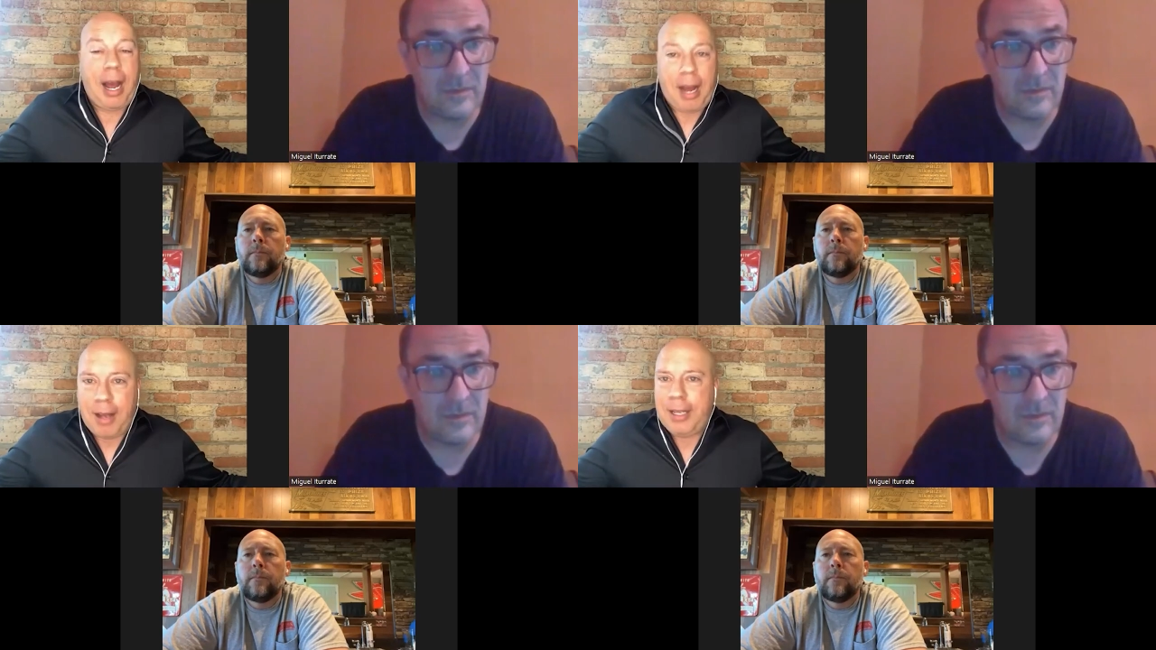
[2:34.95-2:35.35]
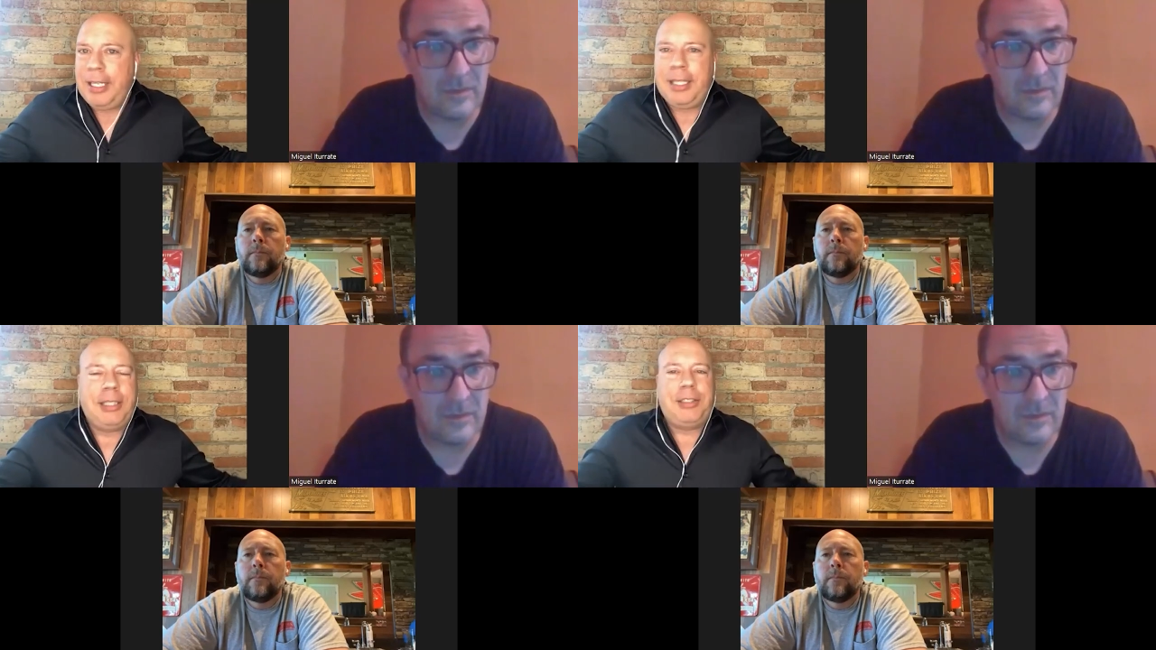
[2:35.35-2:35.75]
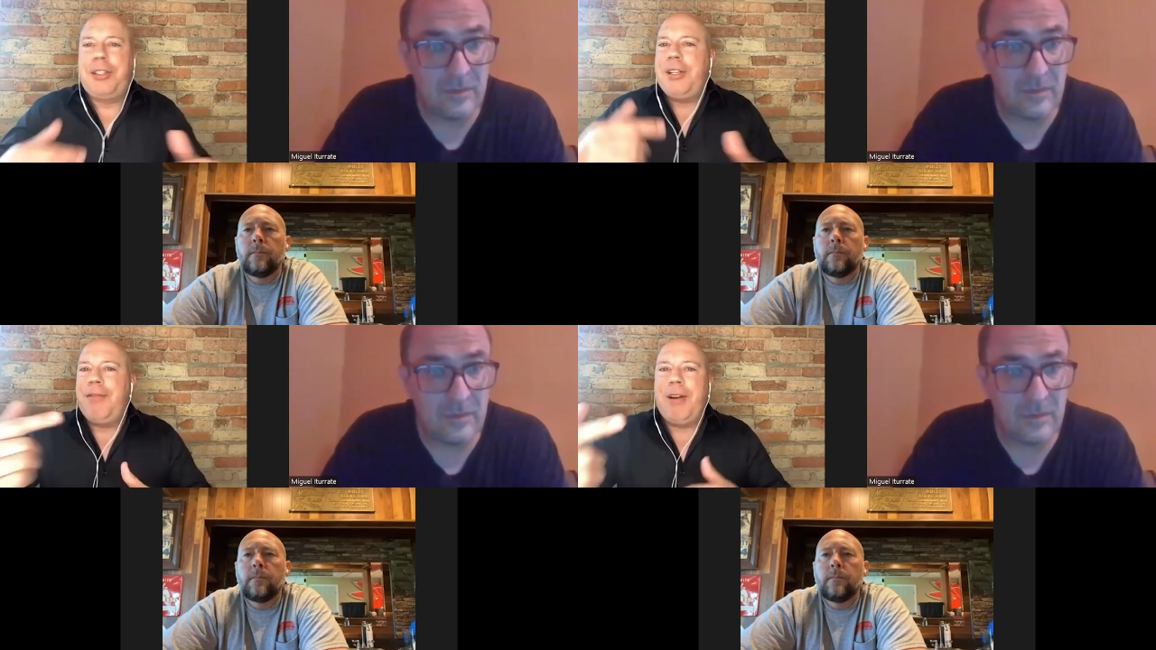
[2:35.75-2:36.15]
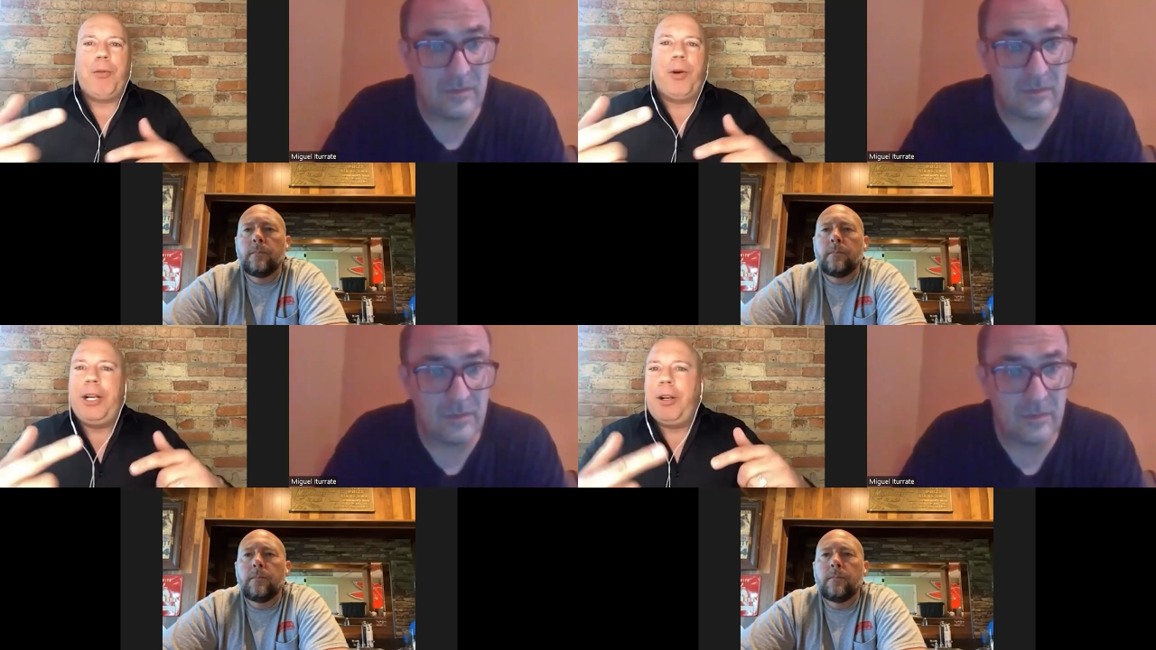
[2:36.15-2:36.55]
Speaker 1: I, he, this is the event where
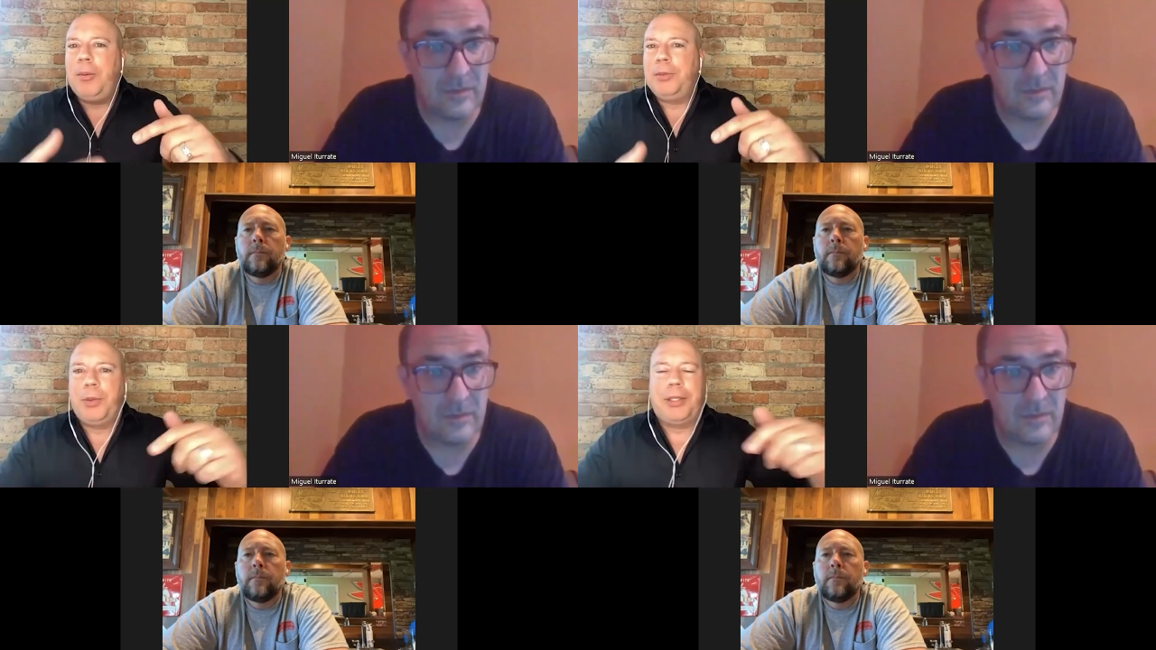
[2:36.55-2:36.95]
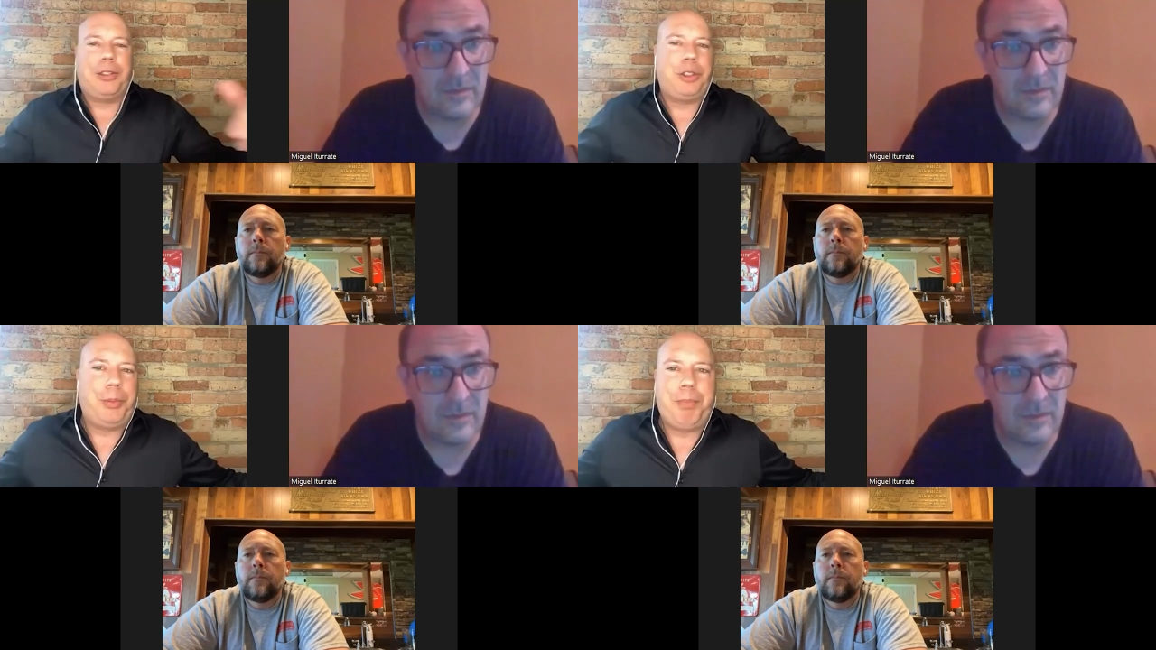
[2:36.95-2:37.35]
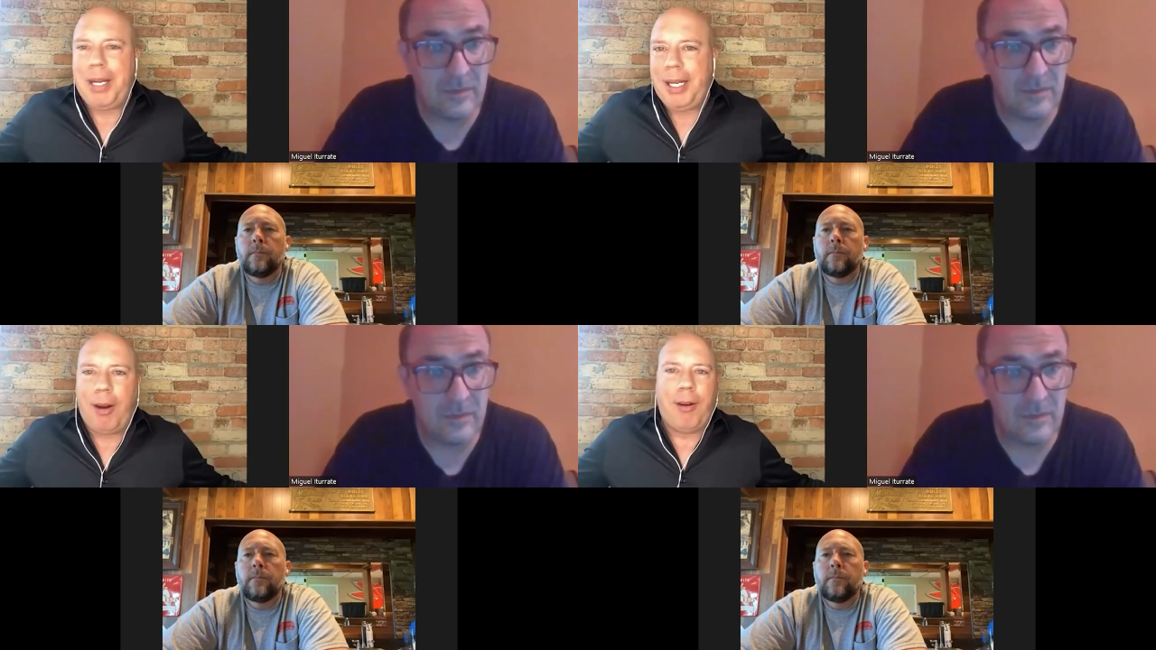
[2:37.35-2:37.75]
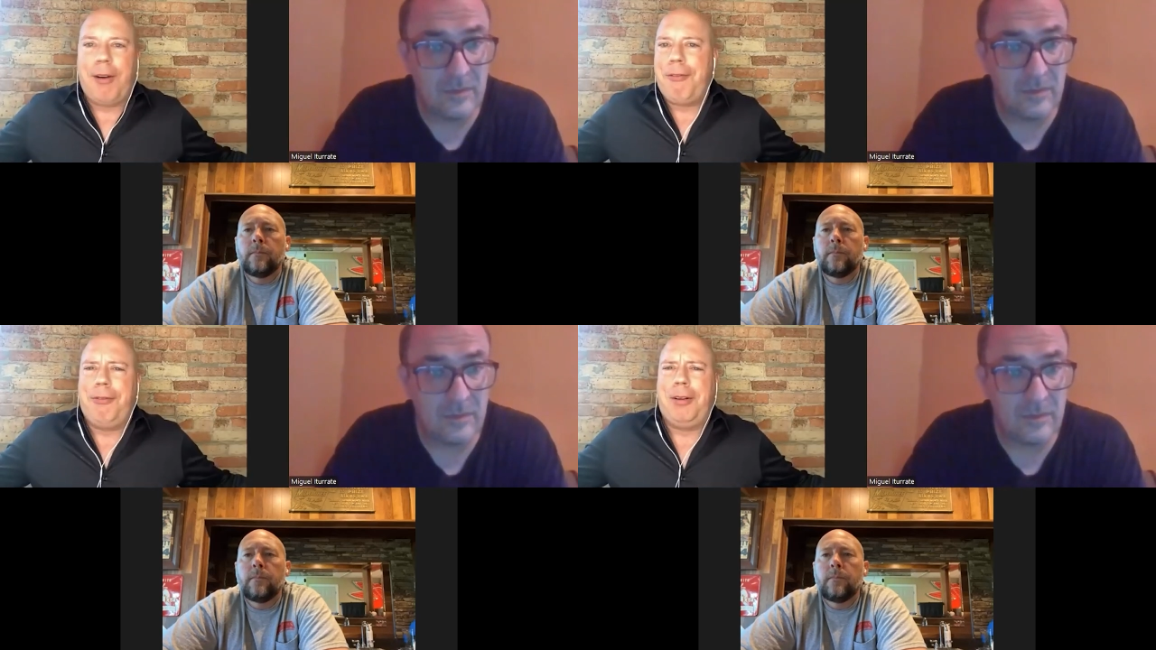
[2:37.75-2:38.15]
he comes with a spinning or
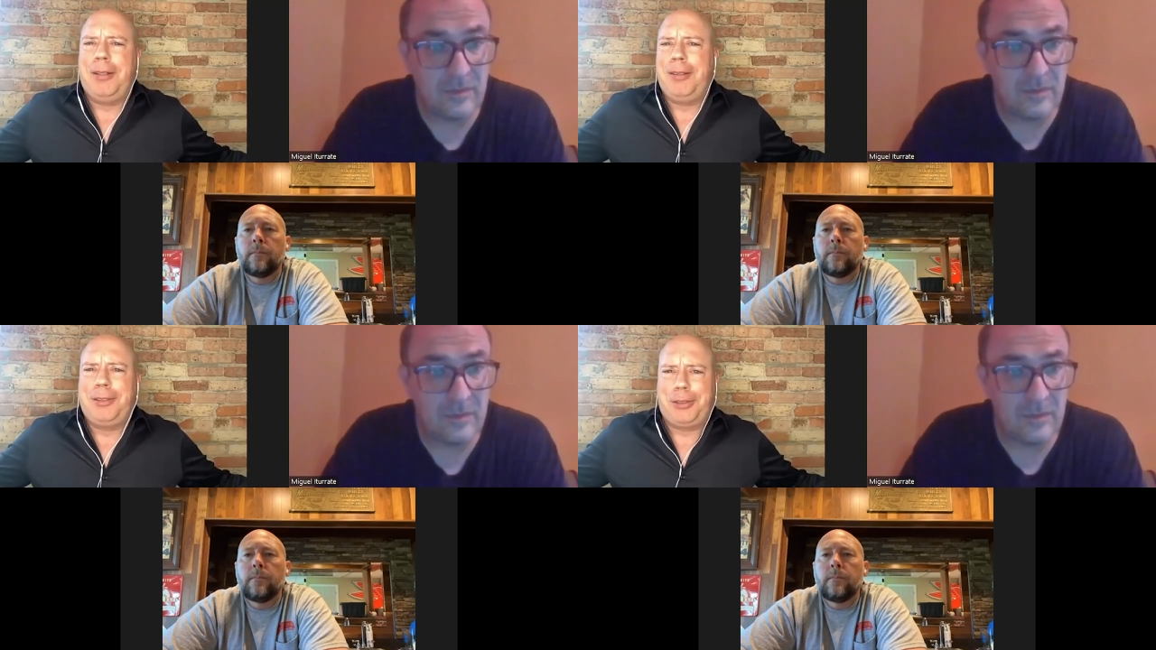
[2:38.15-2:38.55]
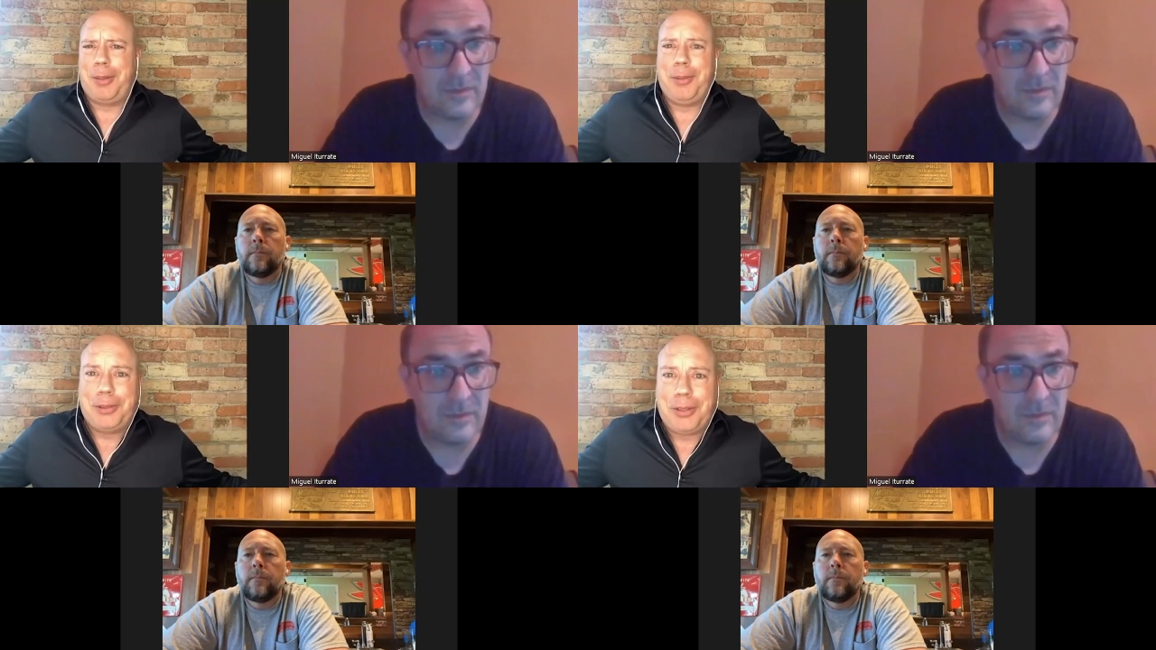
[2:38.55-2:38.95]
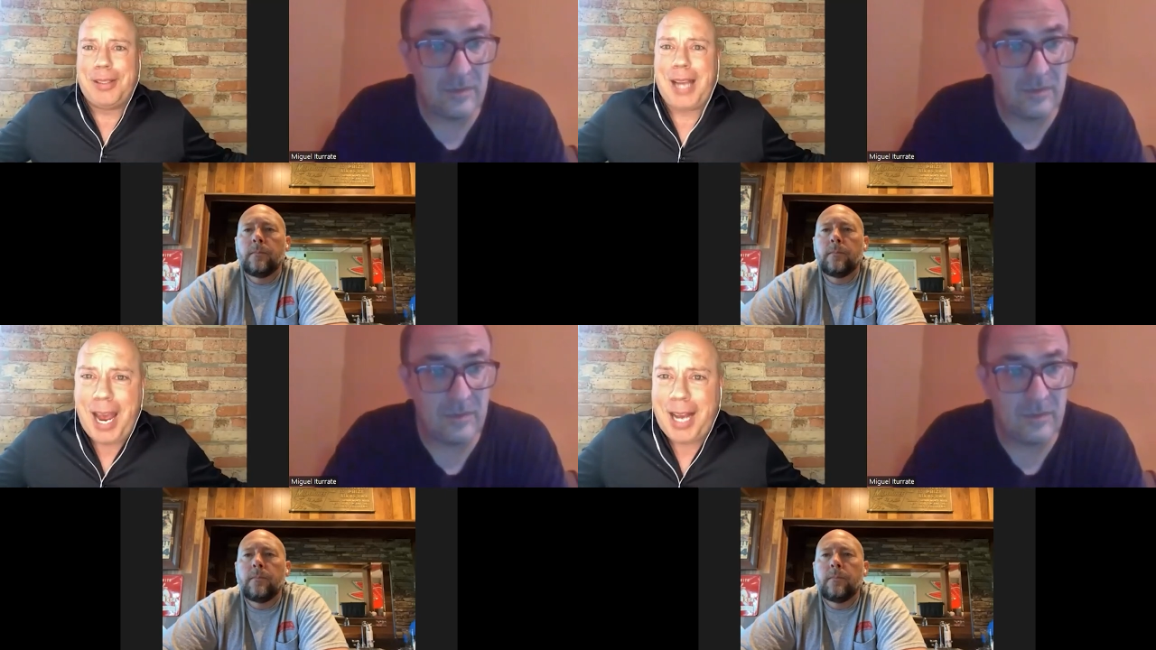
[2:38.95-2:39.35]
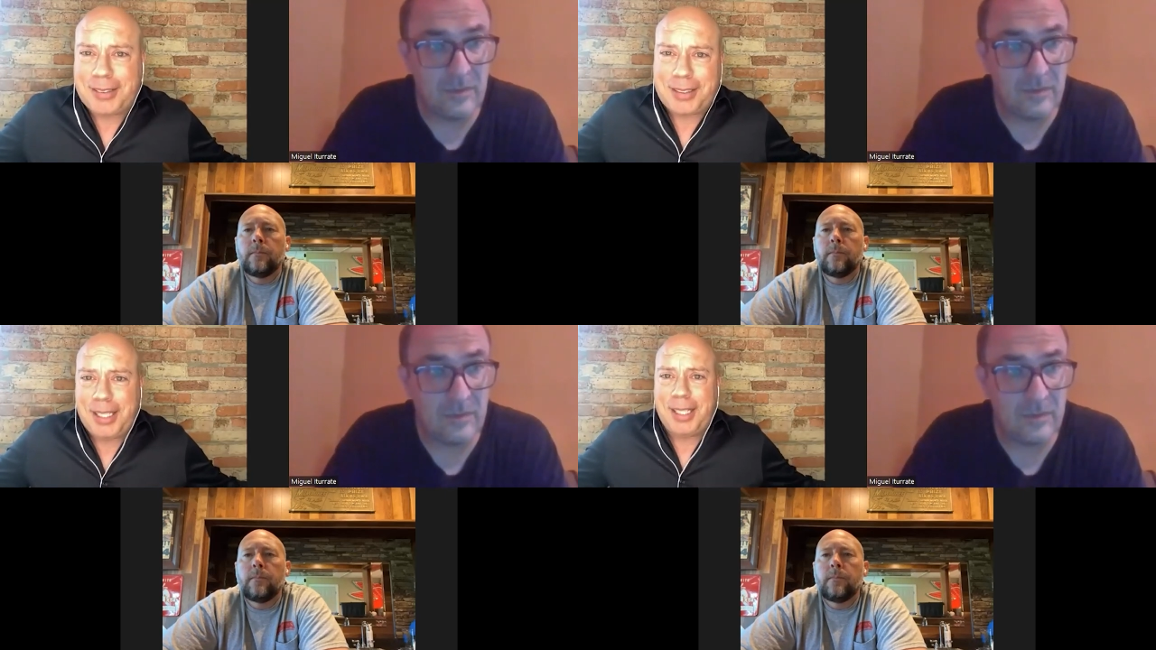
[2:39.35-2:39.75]
a, a somersault axe
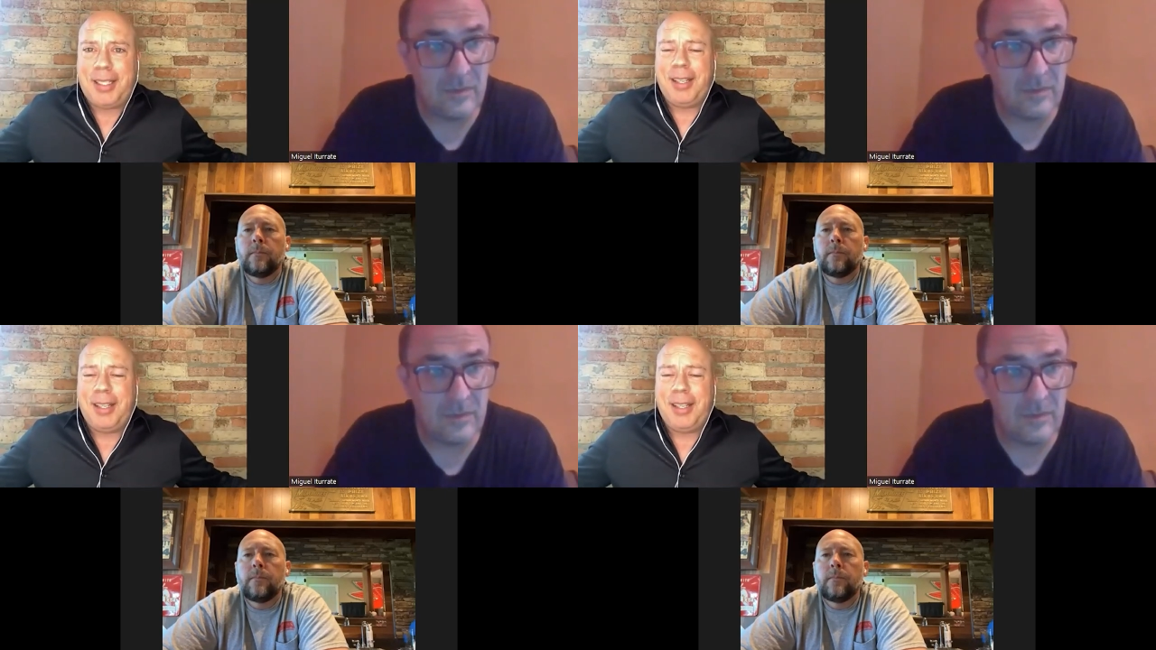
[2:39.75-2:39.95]
kick,